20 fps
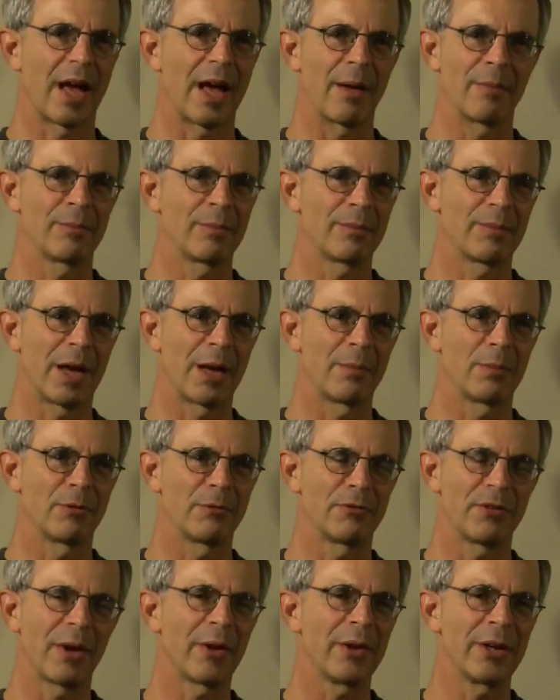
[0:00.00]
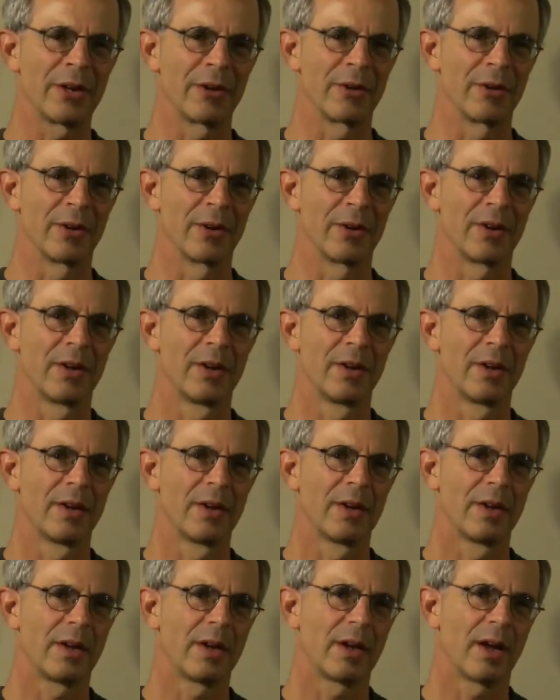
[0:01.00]
I'm a failure.
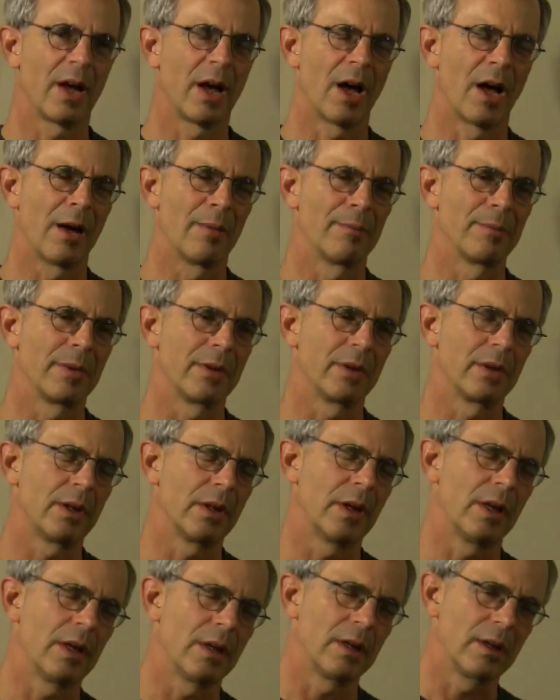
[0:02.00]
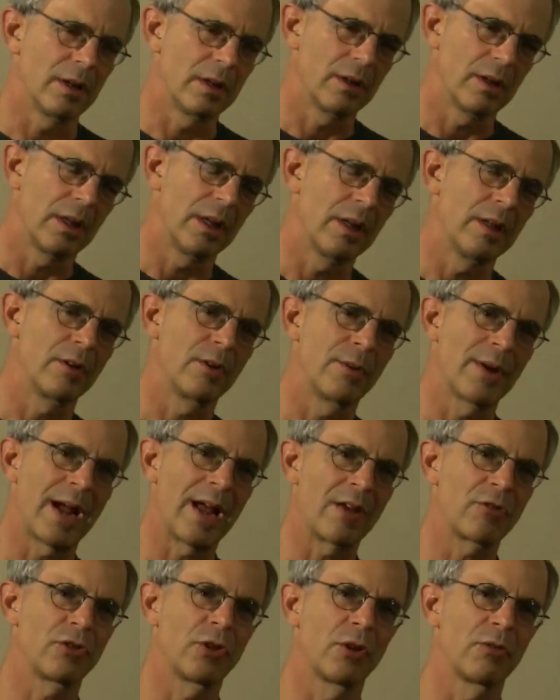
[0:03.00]
And
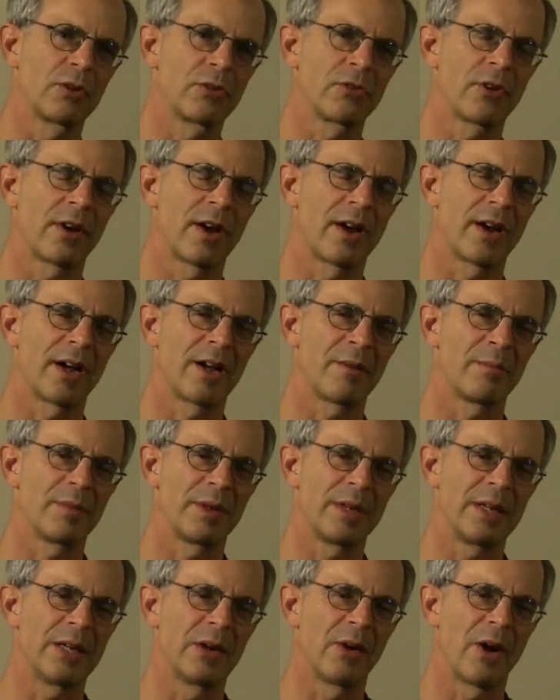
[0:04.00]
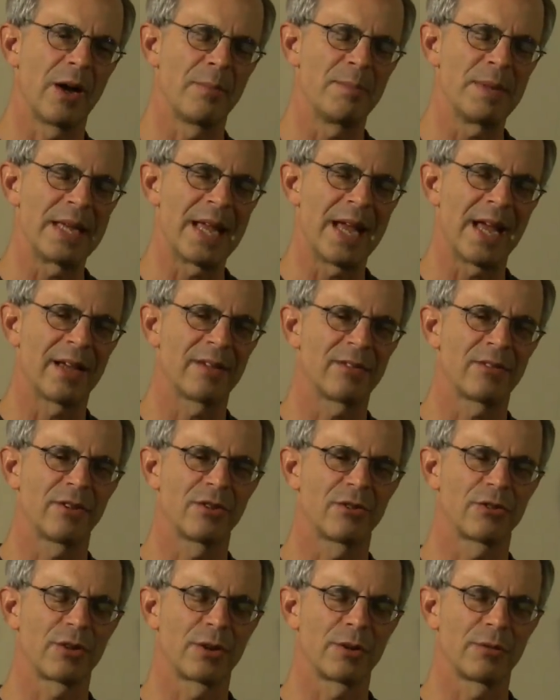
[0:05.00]
gradually over time, I began
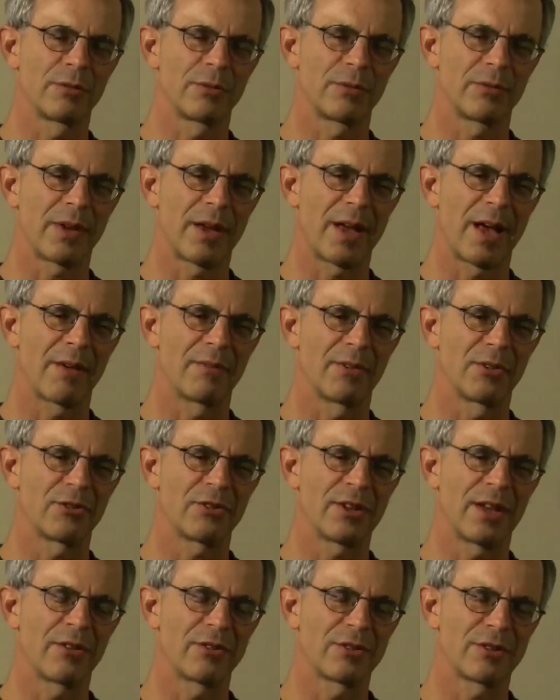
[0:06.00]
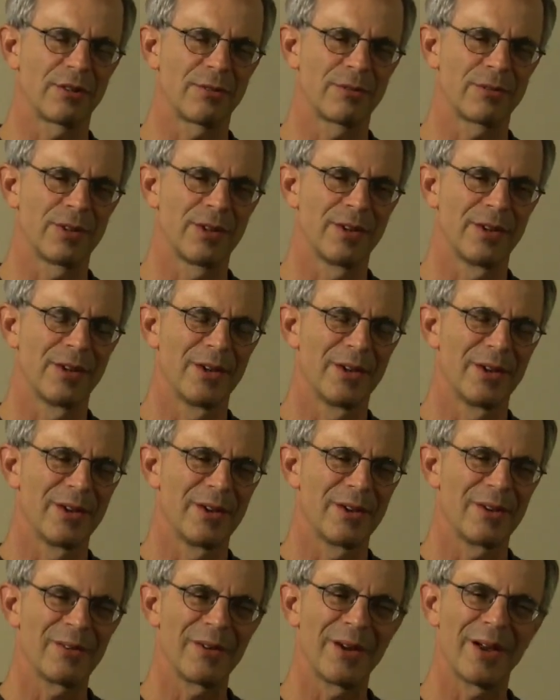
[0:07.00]
to sort of have a sense of,
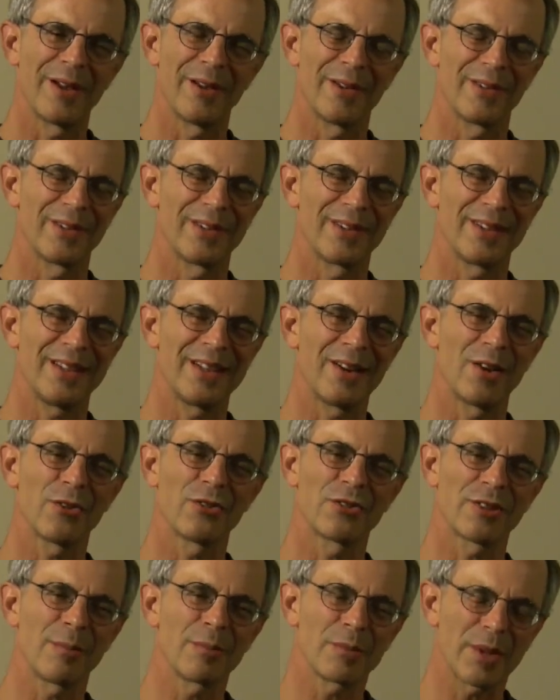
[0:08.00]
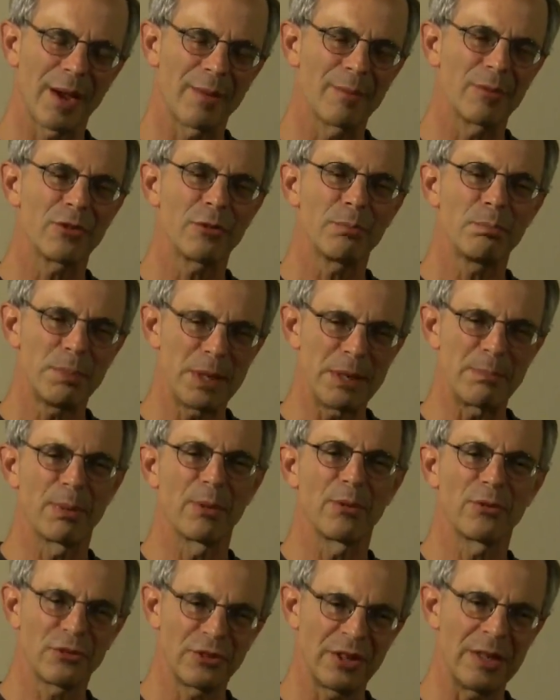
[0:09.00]
well, sometimes
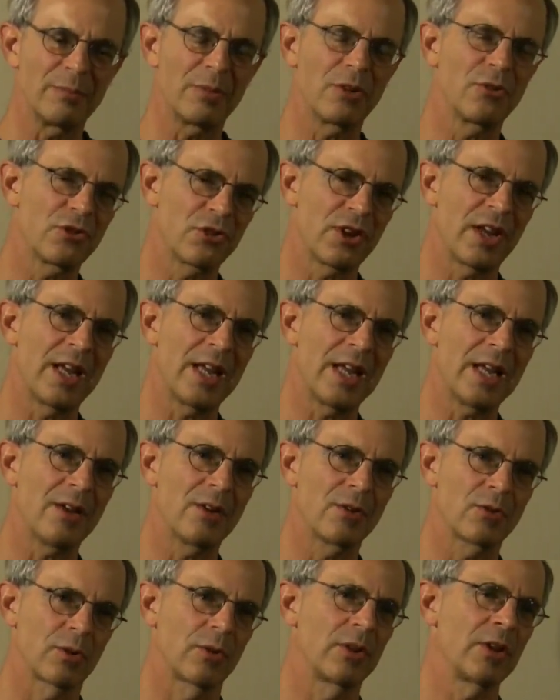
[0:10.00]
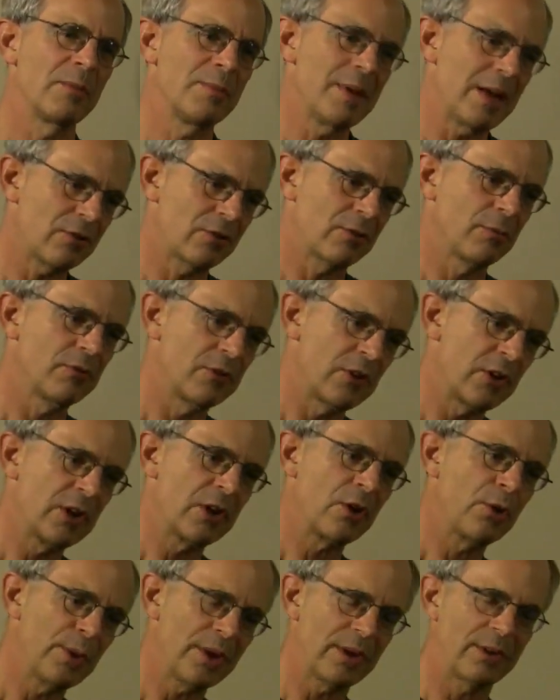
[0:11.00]
people seem to change, or they make some
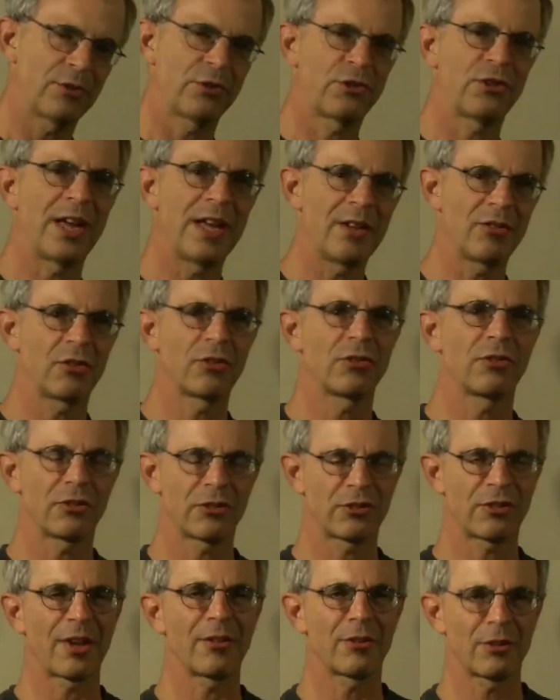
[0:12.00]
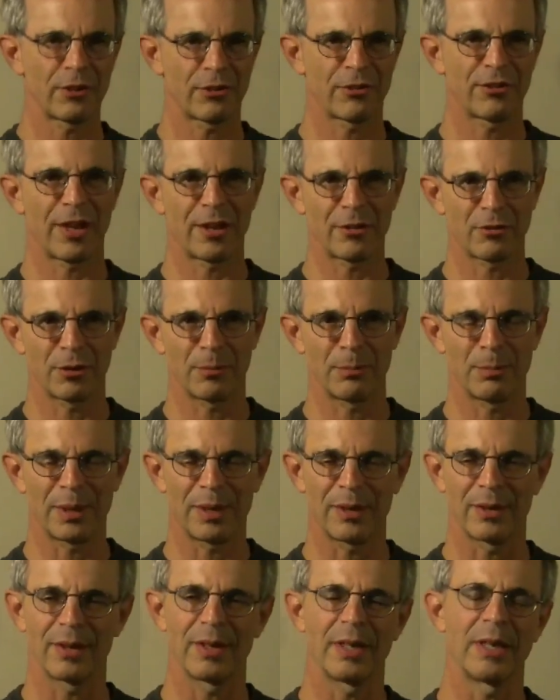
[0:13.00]
very quick changes, etc.,
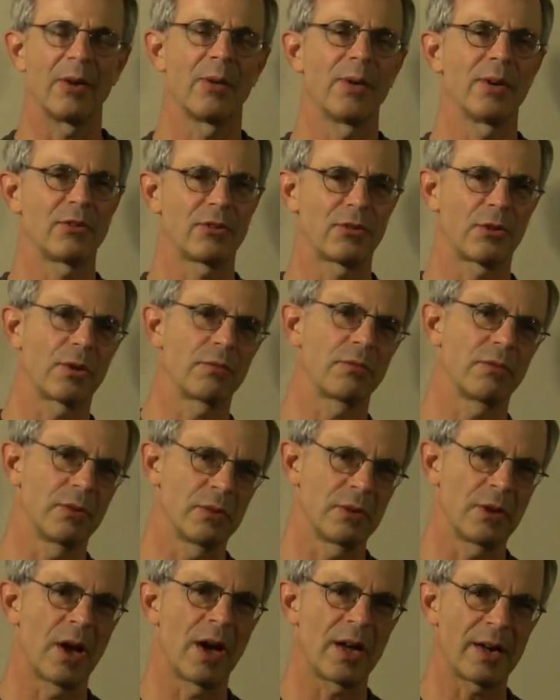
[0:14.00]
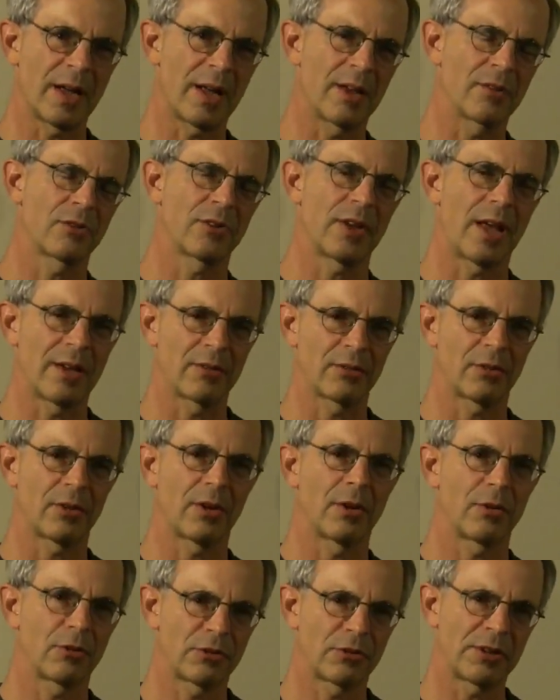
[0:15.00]
but it's sort of not as
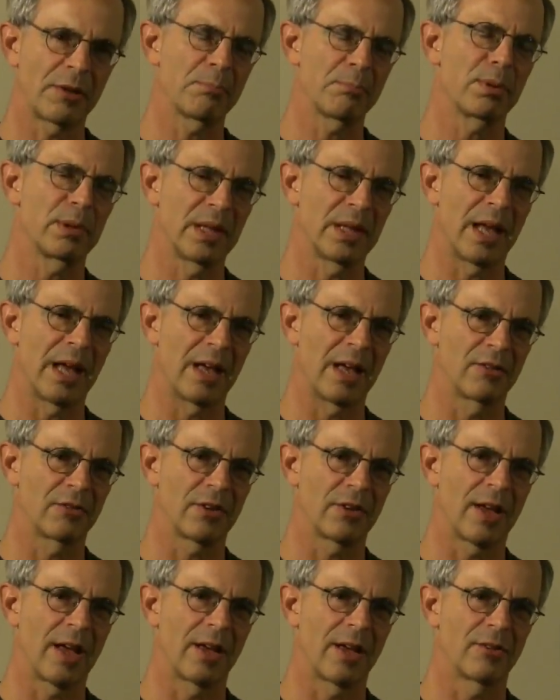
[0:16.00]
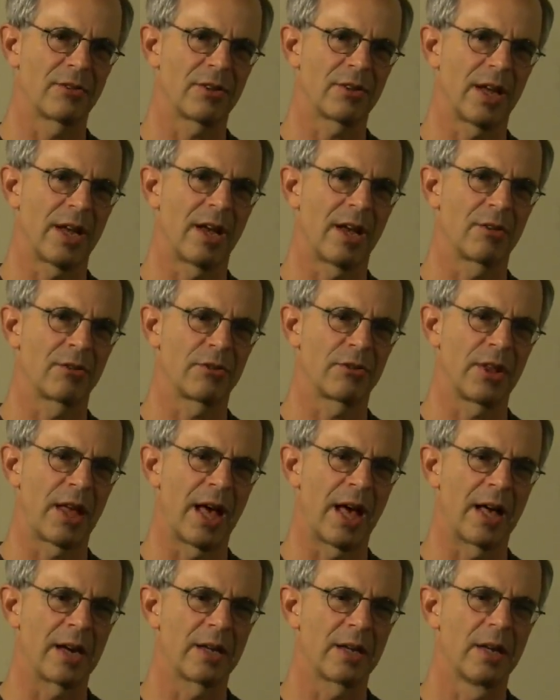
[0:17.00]
simple as
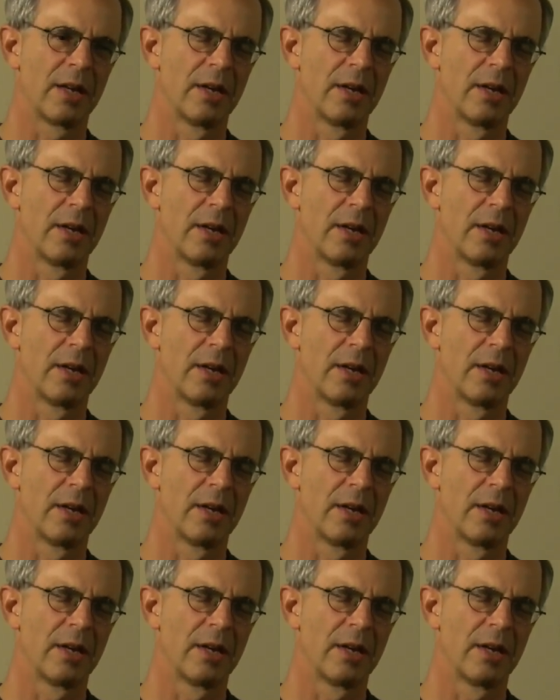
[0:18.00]
that.